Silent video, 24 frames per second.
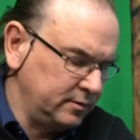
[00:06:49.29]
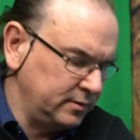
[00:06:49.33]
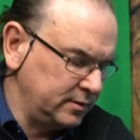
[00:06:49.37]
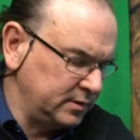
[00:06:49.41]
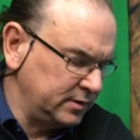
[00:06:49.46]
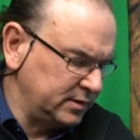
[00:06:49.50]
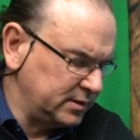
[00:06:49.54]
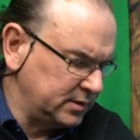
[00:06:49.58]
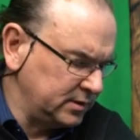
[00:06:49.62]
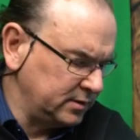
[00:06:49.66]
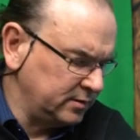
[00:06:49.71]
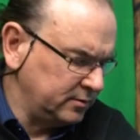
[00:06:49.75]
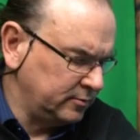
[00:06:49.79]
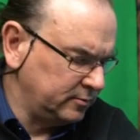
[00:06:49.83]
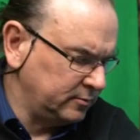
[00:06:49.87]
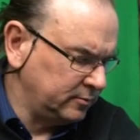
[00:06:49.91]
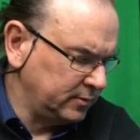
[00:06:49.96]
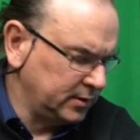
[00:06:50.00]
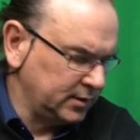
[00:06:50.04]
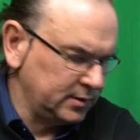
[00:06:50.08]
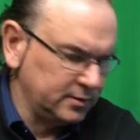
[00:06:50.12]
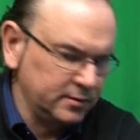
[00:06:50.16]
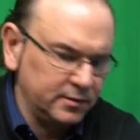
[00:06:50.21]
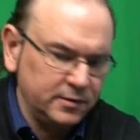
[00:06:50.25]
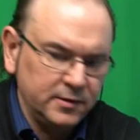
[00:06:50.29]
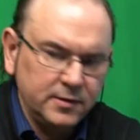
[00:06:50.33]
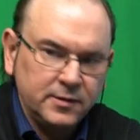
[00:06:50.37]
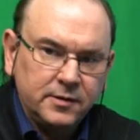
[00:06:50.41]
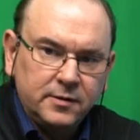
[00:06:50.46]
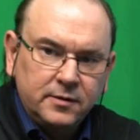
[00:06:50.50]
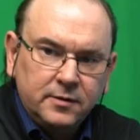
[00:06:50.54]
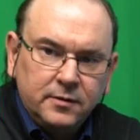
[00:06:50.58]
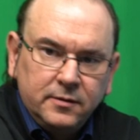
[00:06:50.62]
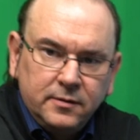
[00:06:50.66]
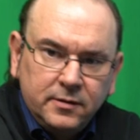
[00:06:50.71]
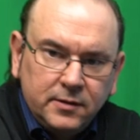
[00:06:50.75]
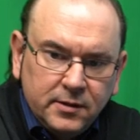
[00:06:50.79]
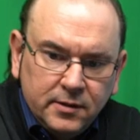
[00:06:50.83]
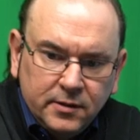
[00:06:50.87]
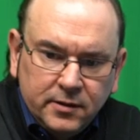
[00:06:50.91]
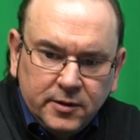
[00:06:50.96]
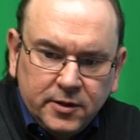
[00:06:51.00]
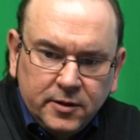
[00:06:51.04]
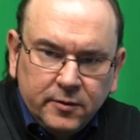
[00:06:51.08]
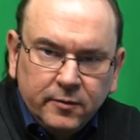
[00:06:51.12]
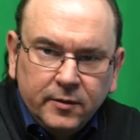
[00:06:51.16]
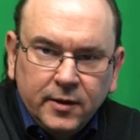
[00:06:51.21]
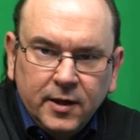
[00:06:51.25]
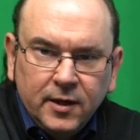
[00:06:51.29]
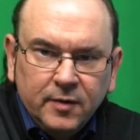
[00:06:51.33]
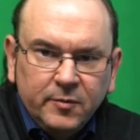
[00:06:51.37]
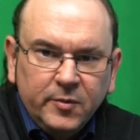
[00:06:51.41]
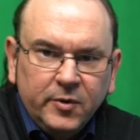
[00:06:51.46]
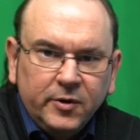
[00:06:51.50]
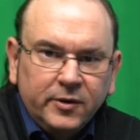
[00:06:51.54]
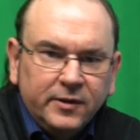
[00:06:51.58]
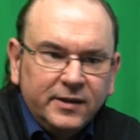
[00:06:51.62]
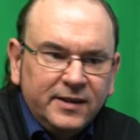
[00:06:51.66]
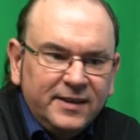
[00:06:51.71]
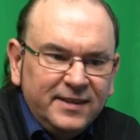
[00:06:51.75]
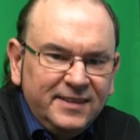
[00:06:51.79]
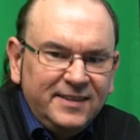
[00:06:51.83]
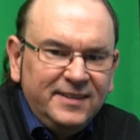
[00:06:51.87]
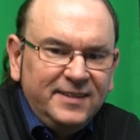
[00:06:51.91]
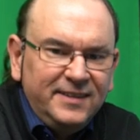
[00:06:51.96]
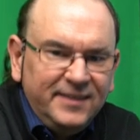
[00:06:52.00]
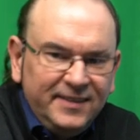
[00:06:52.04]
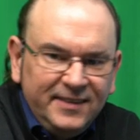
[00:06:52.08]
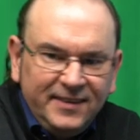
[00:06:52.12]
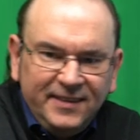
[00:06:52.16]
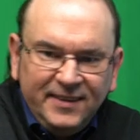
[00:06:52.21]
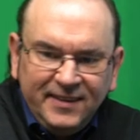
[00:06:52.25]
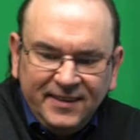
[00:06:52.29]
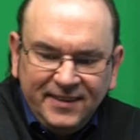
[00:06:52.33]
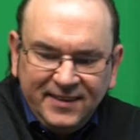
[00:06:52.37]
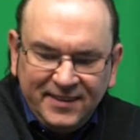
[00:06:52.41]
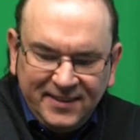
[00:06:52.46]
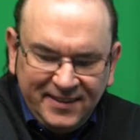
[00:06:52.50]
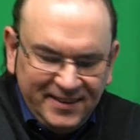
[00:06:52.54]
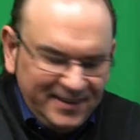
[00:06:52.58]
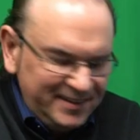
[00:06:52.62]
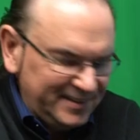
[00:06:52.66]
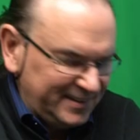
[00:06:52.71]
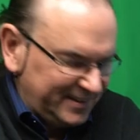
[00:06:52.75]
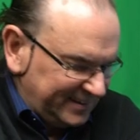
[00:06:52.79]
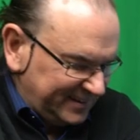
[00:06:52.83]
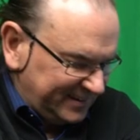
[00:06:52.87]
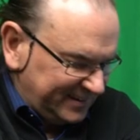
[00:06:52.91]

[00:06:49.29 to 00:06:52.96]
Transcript: the single weller station when I bought it.